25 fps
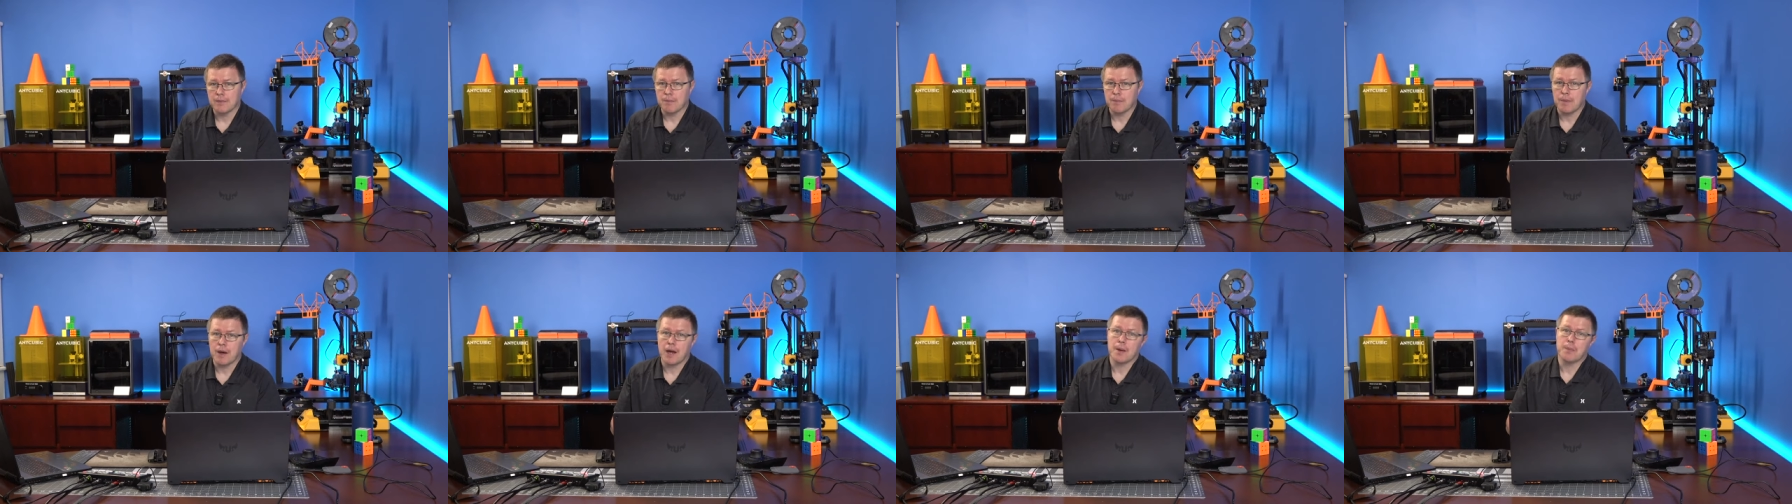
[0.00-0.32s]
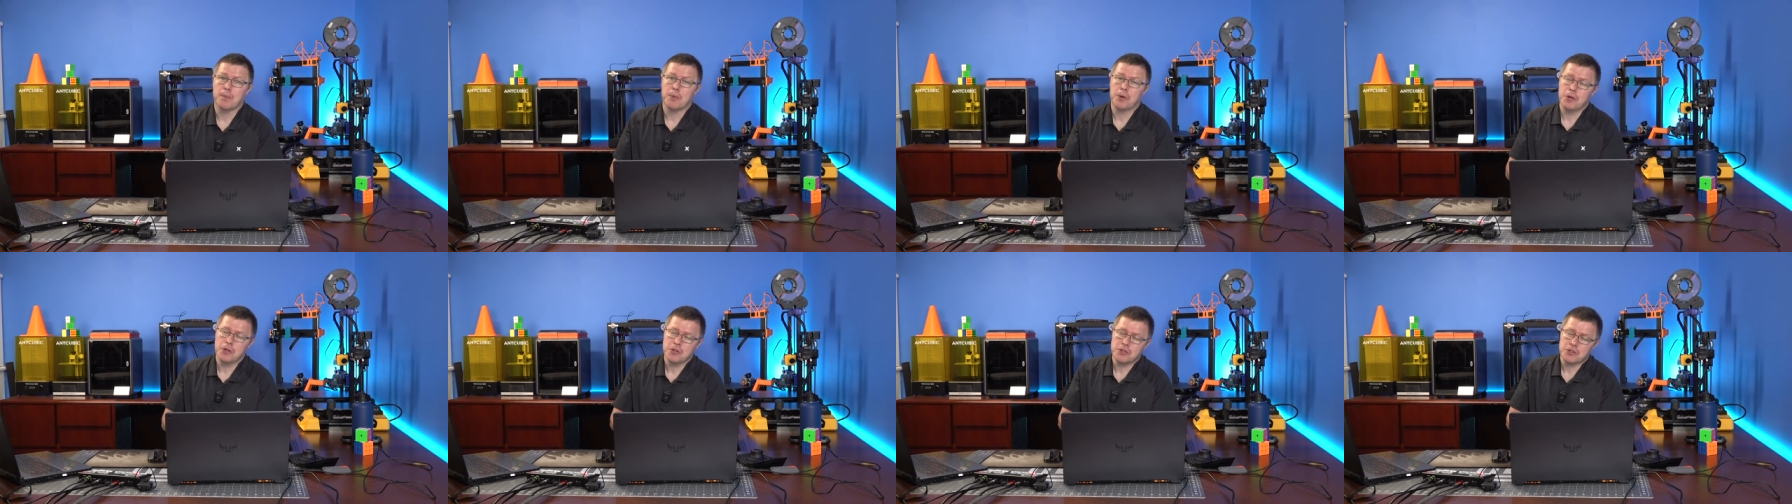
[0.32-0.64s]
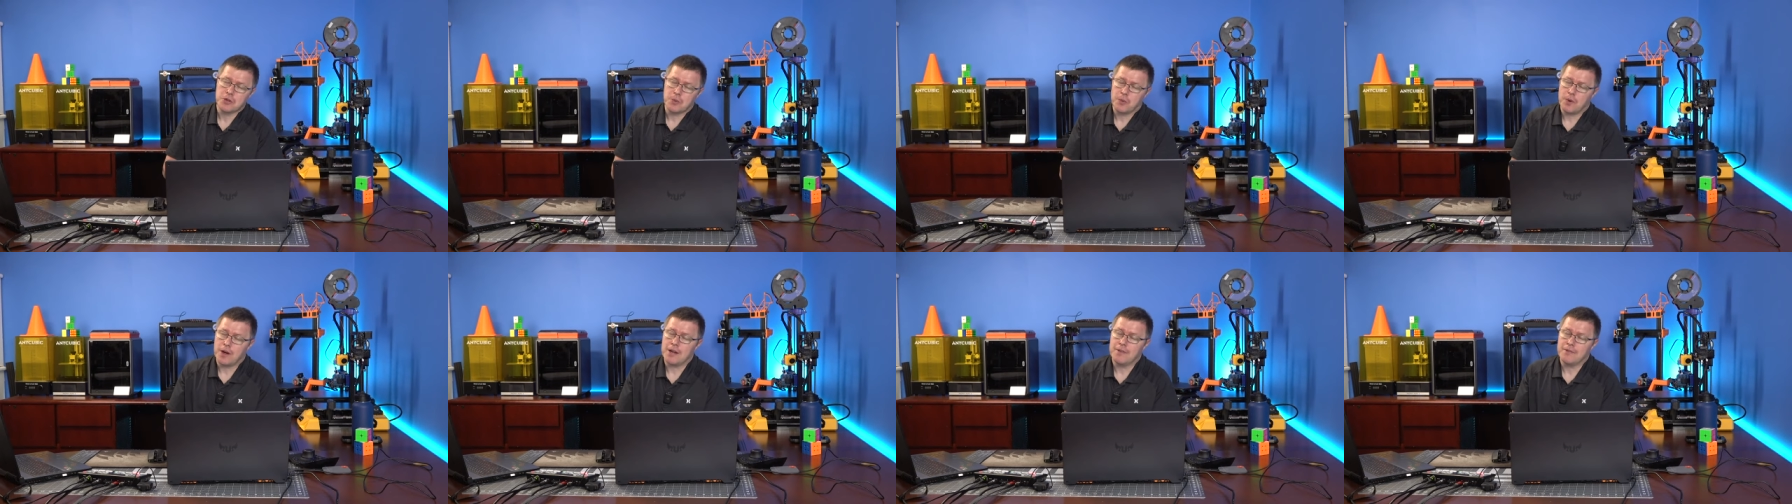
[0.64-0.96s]
my producer
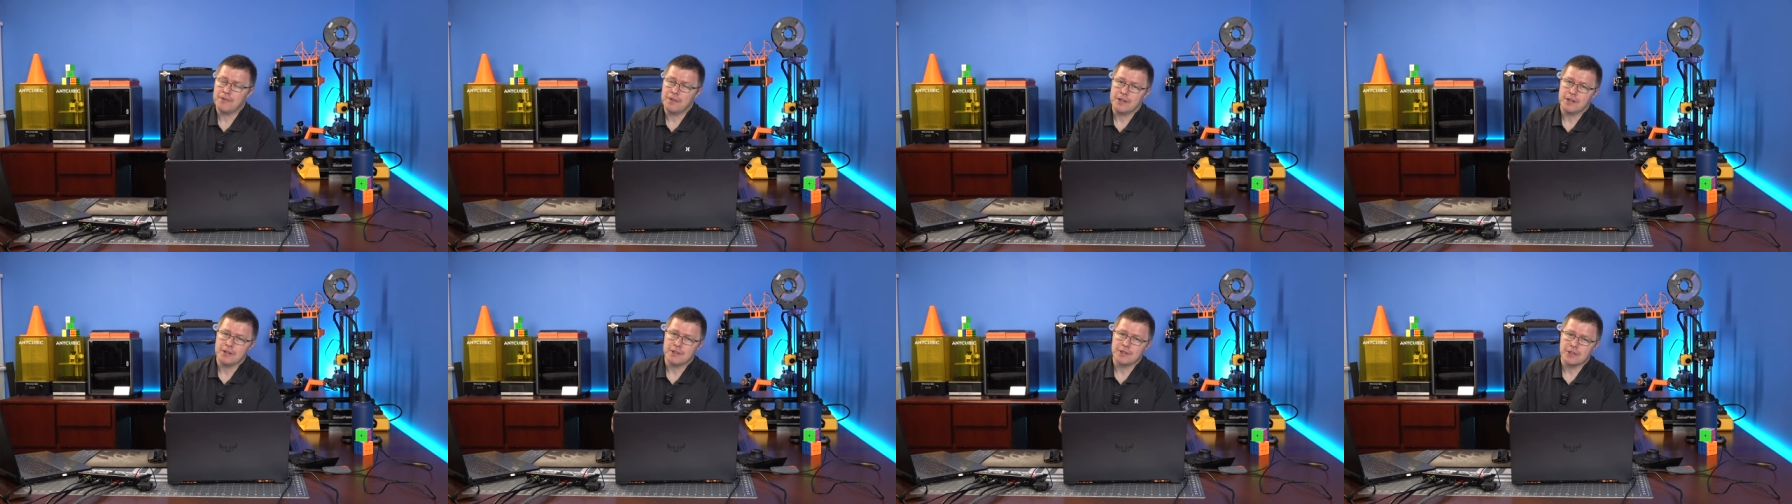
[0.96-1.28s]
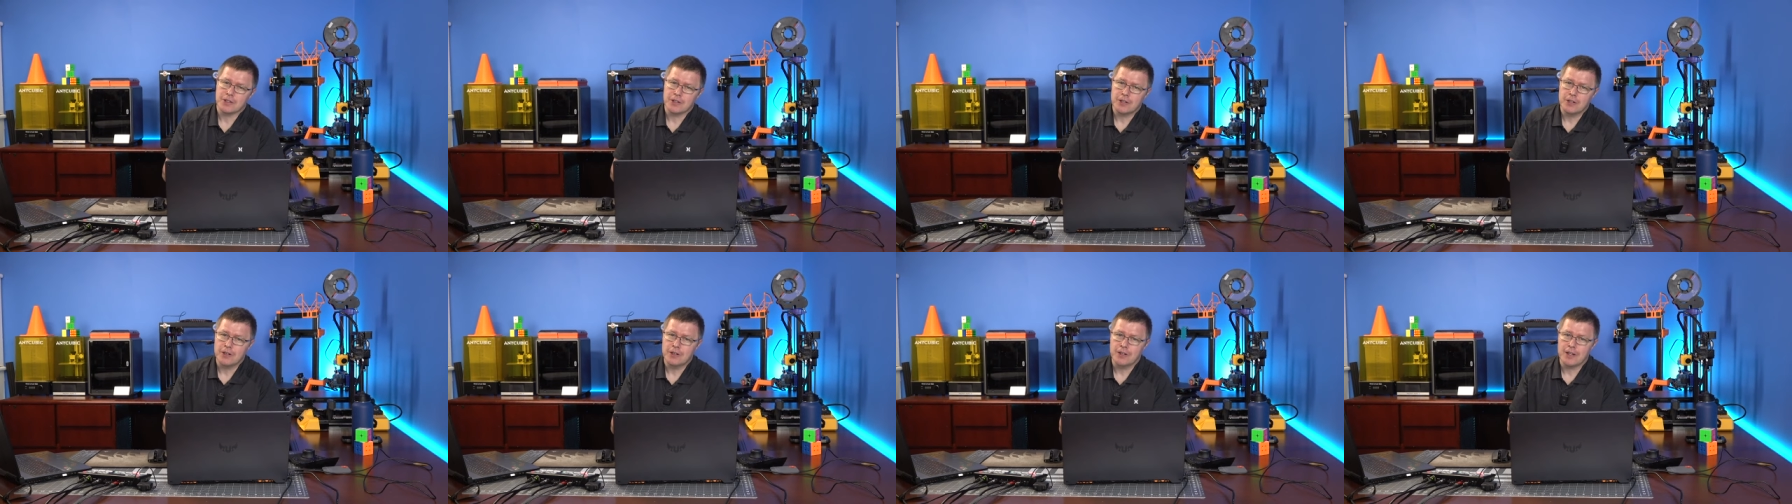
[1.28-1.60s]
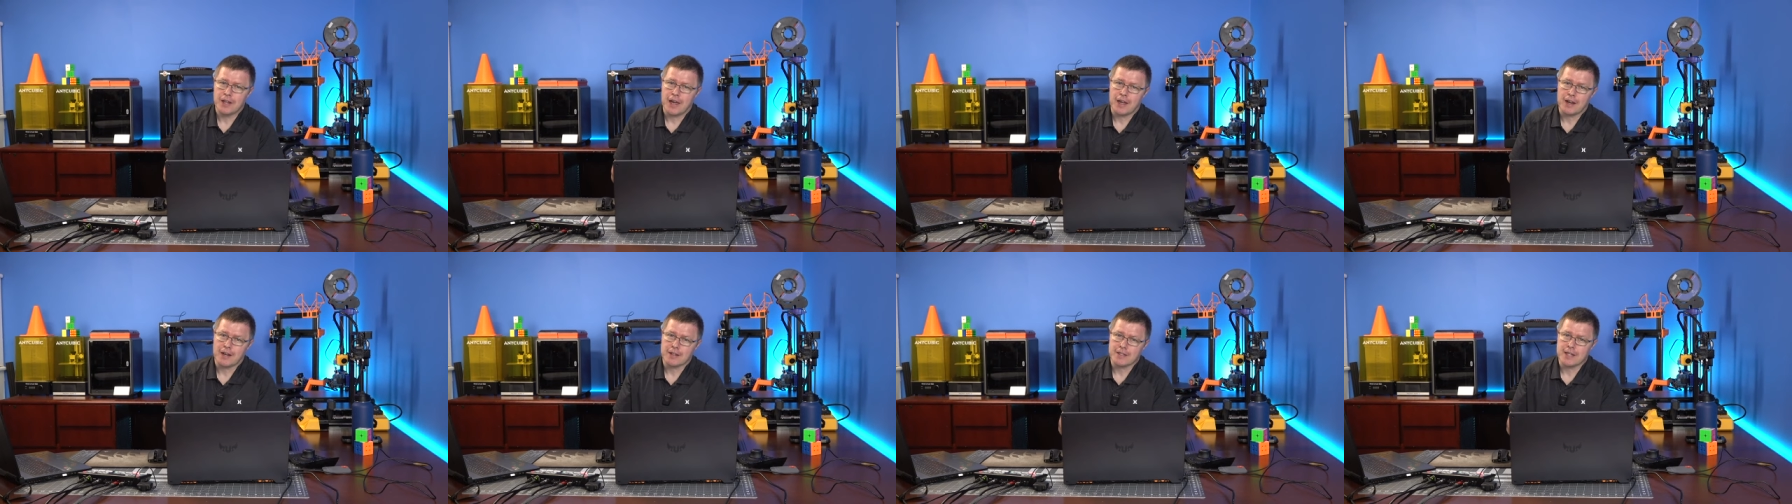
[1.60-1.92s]
wife is currently
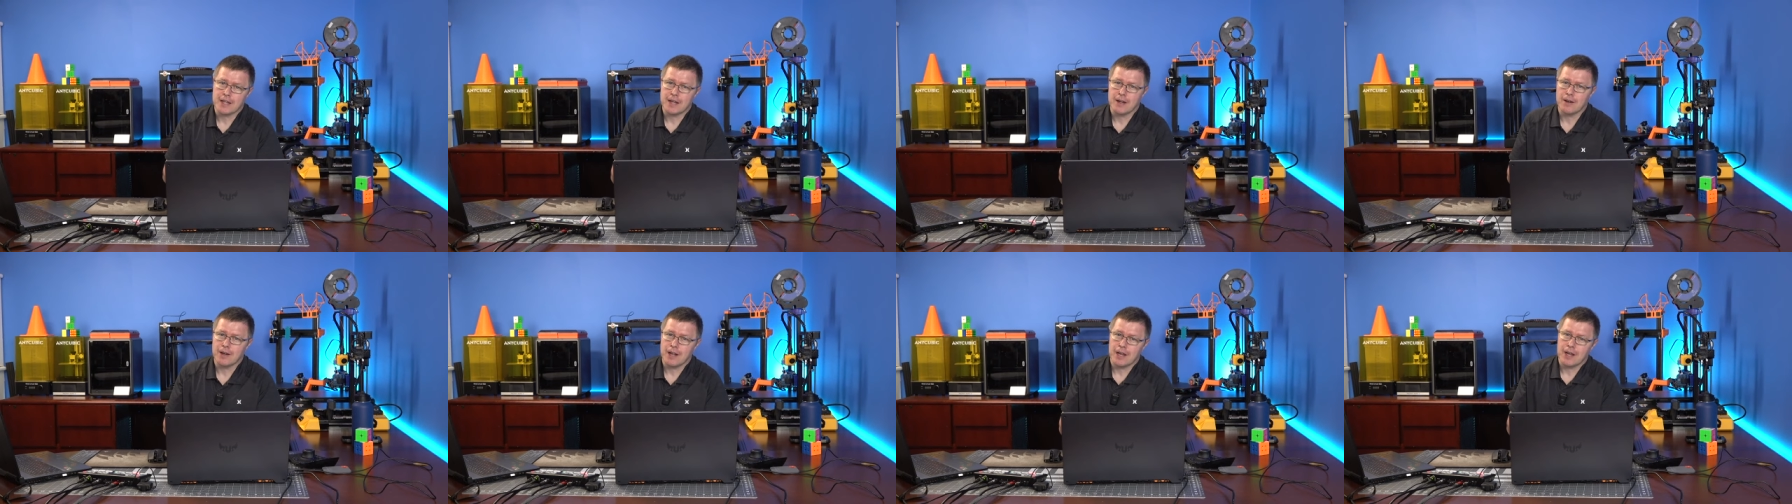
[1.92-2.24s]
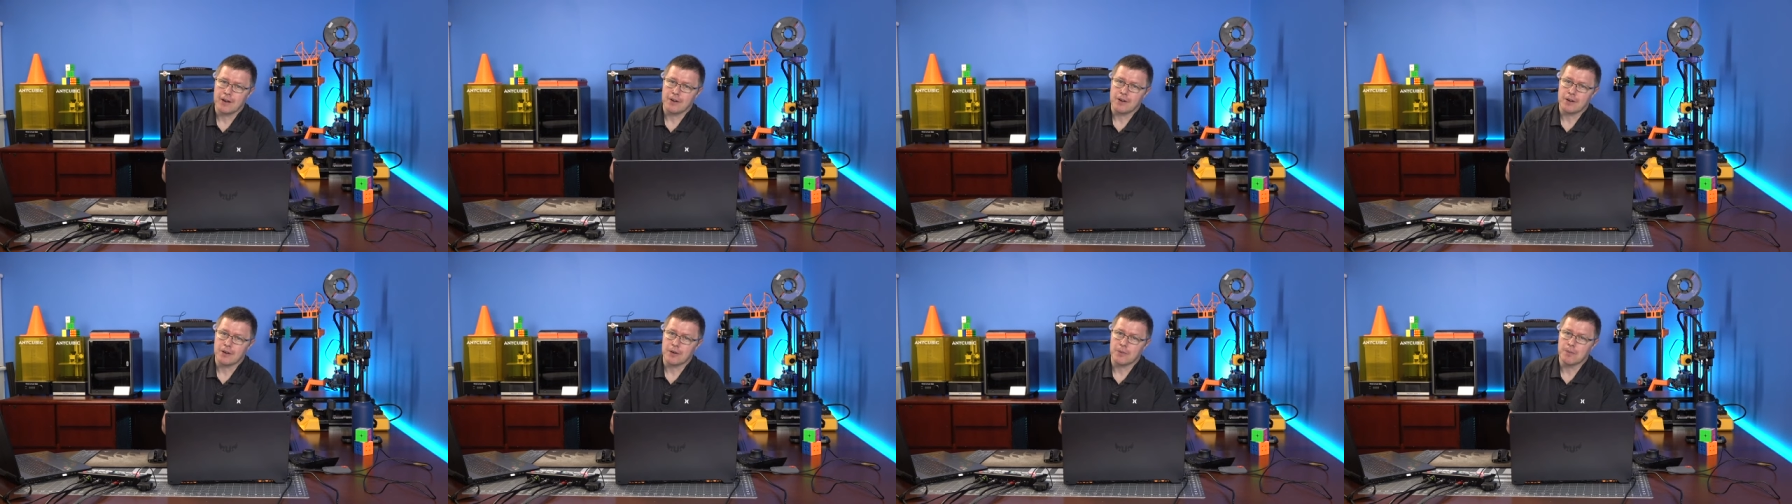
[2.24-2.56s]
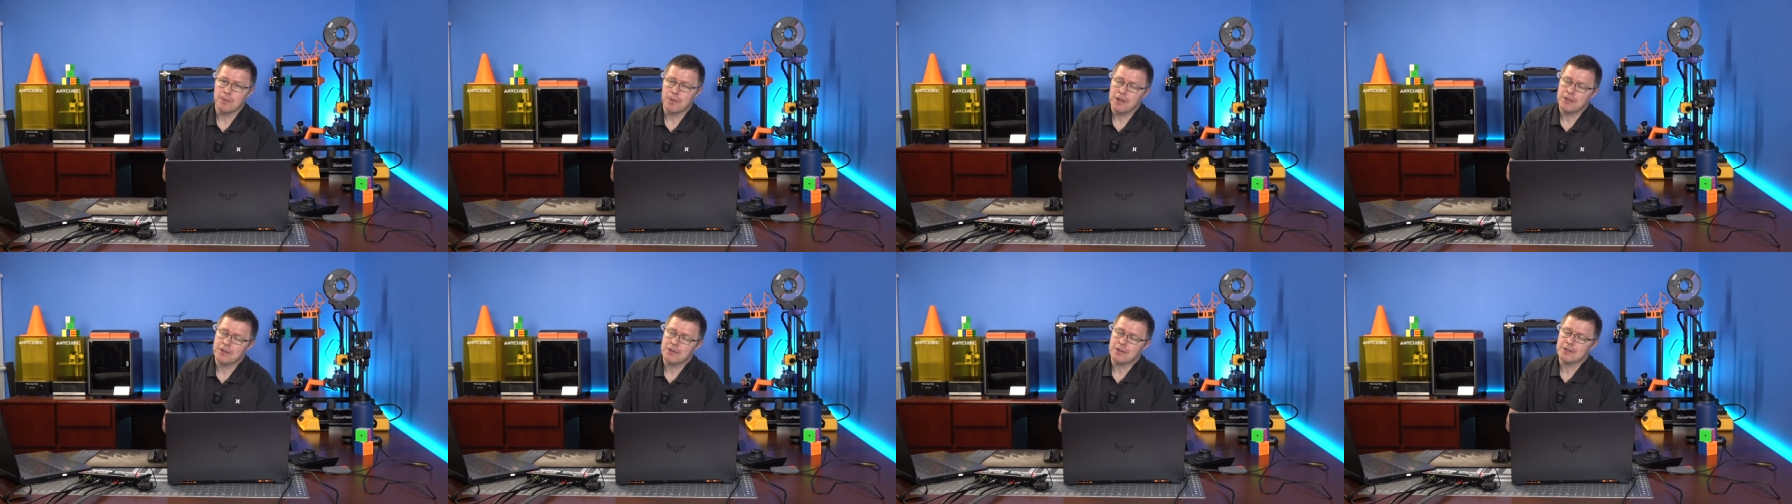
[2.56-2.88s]
out of town at her
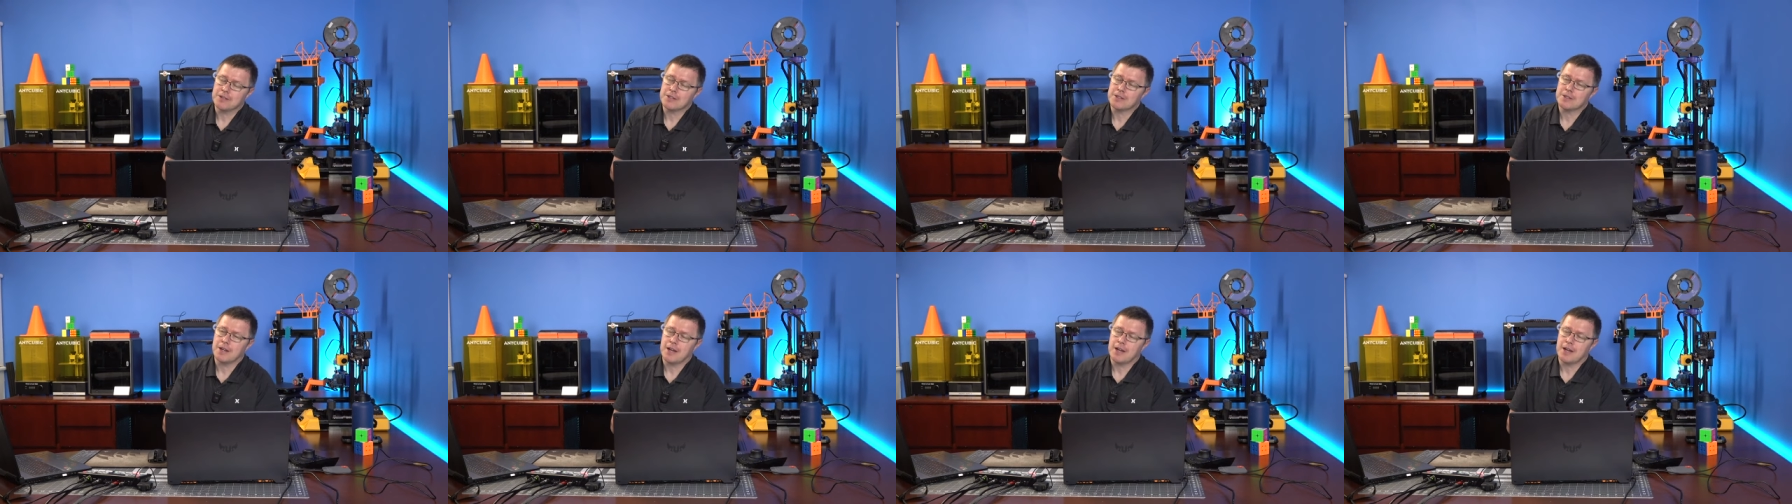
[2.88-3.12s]
mother's